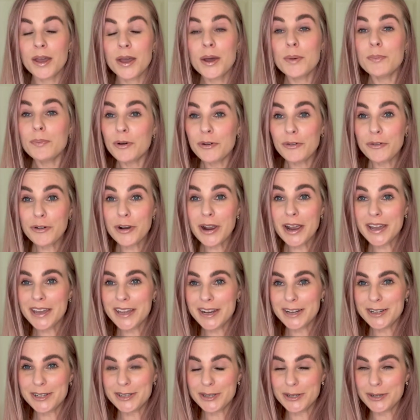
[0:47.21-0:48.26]
Before I get
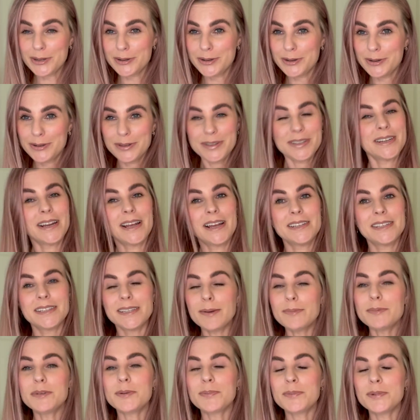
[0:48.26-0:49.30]
into today's
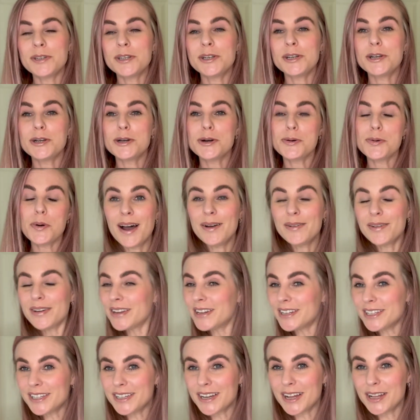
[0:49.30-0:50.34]
subject material, I'm going
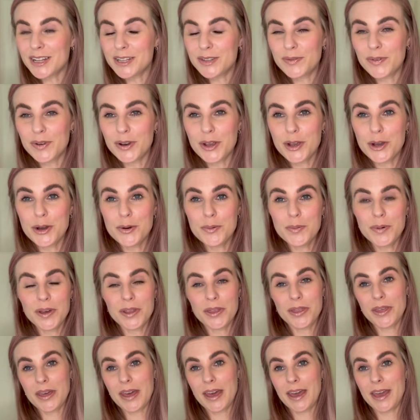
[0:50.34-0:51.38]
to start this video with
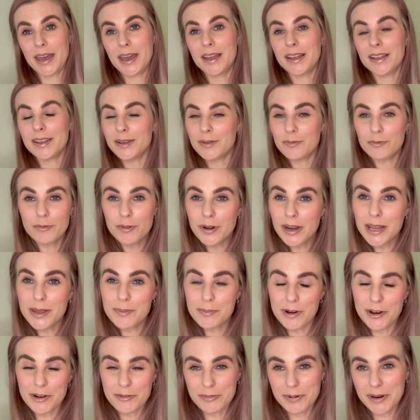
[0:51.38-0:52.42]
a really
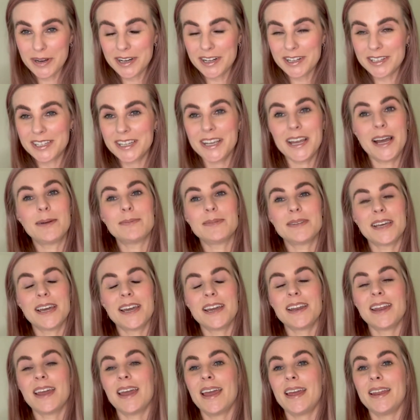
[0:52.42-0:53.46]
brief pregnancy
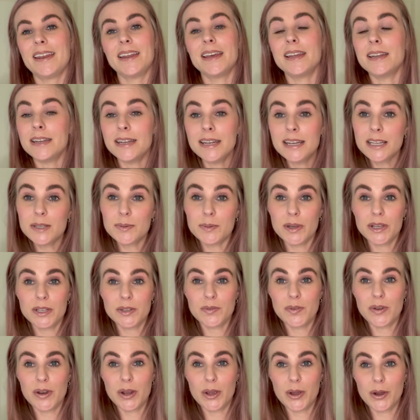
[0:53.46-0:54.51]
update, and in next week's
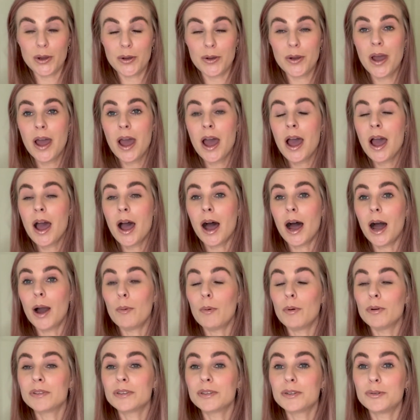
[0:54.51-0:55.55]
video I
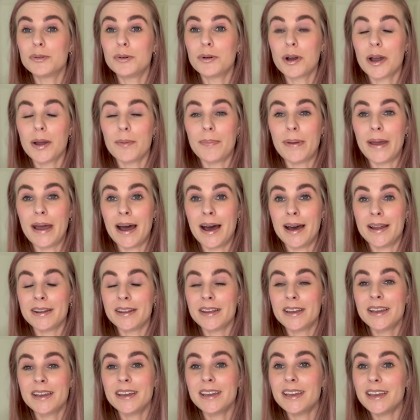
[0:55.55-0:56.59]
want to talk about
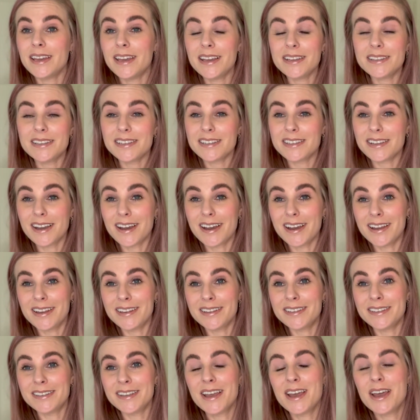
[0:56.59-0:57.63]

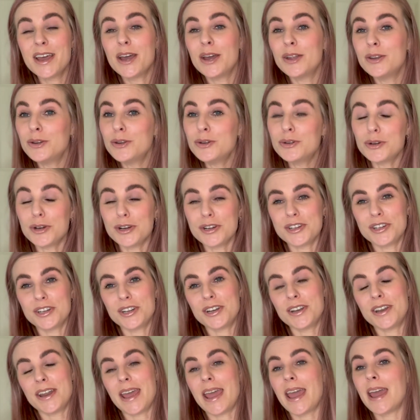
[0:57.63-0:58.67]
exercise,
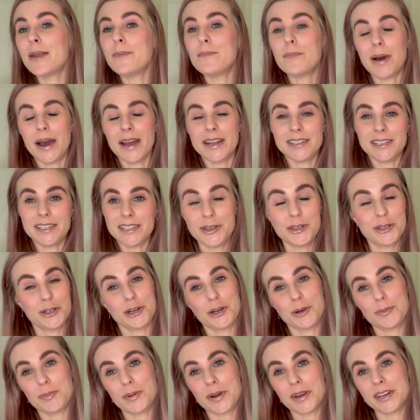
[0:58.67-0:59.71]
nutrition and mindset
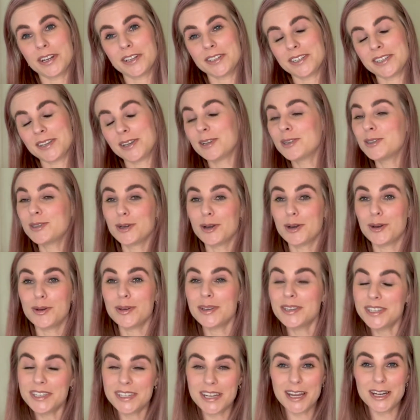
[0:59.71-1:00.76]
during pregnancy, so
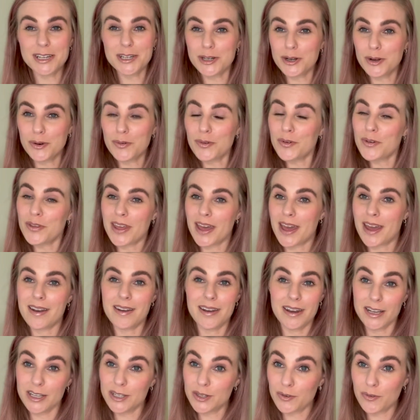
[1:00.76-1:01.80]
stay tuned for that
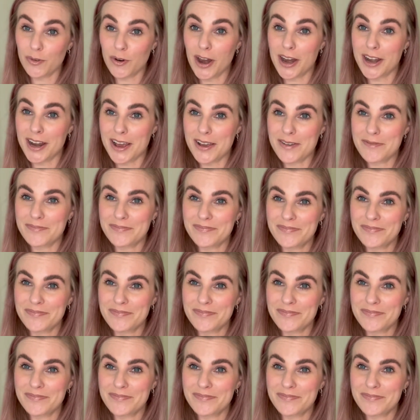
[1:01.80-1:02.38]
next Friday.